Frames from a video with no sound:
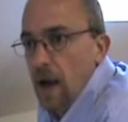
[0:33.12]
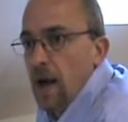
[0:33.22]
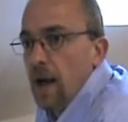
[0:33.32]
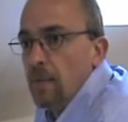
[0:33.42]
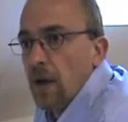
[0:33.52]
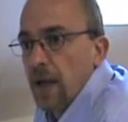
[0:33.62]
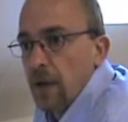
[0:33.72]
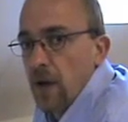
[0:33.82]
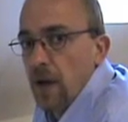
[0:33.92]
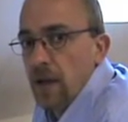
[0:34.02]
I
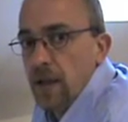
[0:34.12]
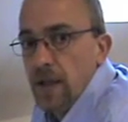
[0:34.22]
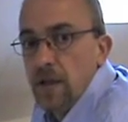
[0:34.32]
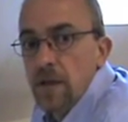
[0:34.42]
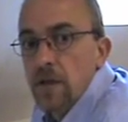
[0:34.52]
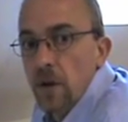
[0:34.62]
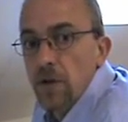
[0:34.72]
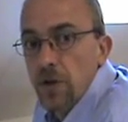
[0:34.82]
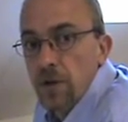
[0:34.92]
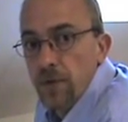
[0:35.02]
calculate the
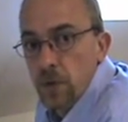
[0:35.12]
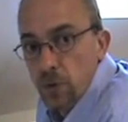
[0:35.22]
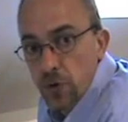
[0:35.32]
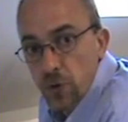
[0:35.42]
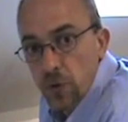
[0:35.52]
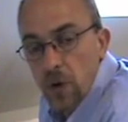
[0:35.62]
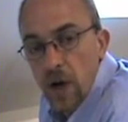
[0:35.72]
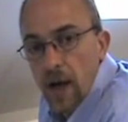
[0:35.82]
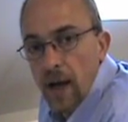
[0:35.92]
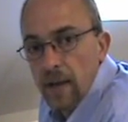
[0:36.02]
size of the fuel store
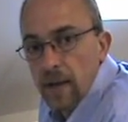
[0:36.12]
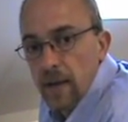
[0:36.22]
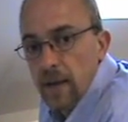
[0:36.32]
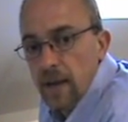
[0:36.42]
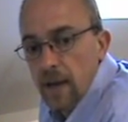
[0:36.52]
and the